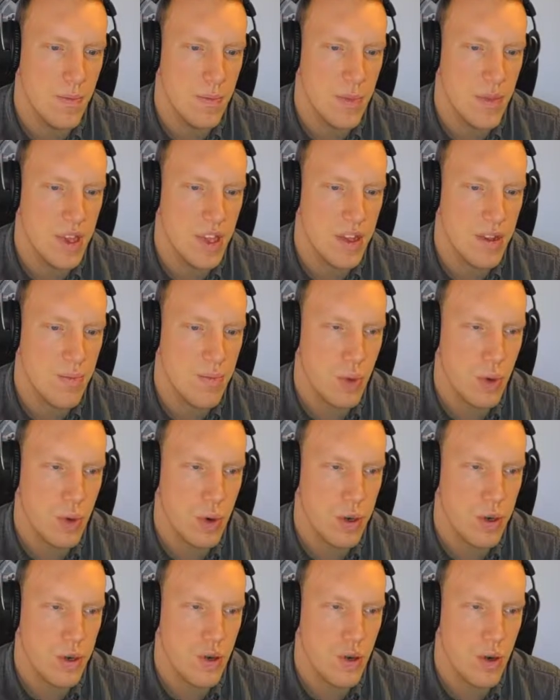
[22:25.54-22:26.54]

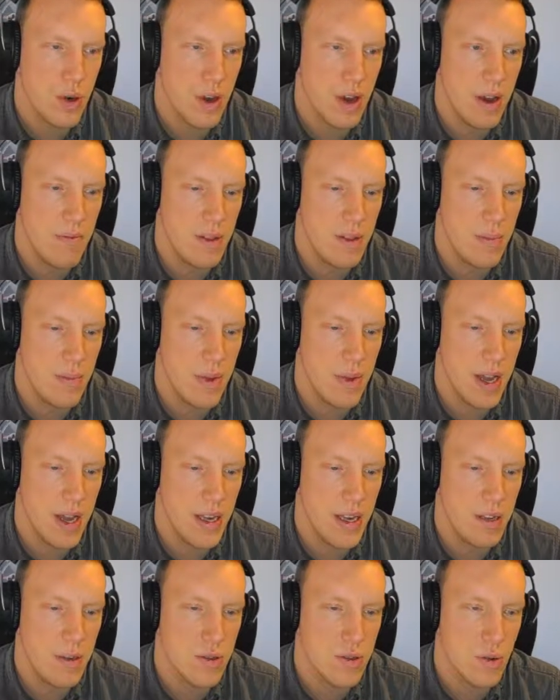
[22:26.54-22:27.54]
Sport travel
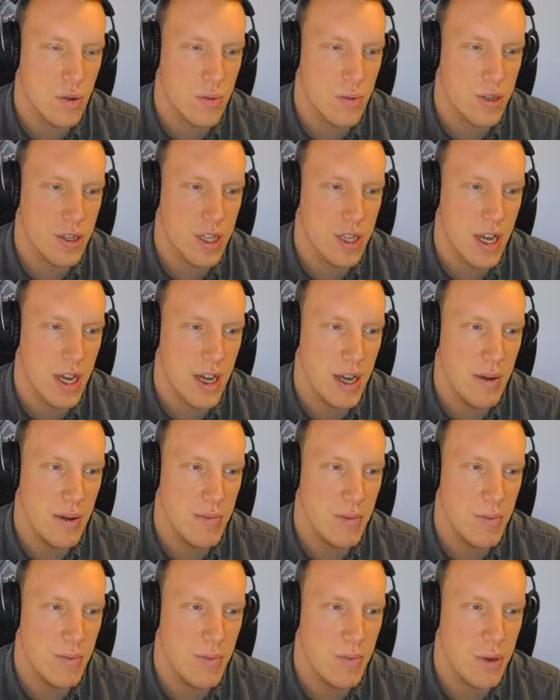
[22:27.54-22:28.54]
bag, normal type,
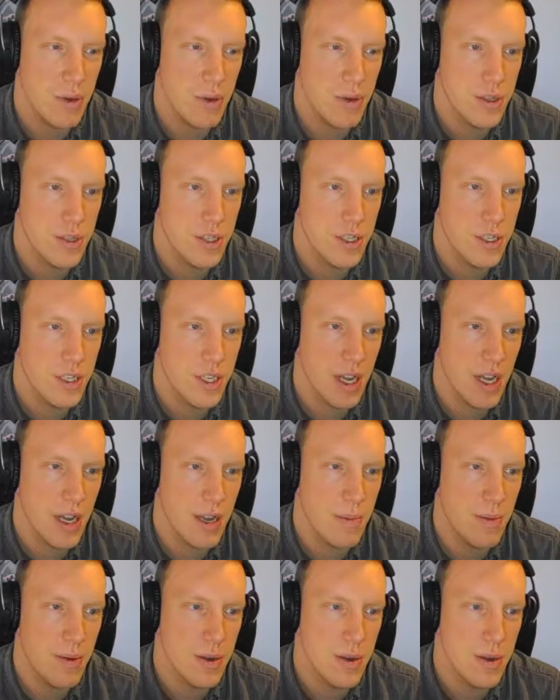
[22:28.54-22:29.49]
poison type.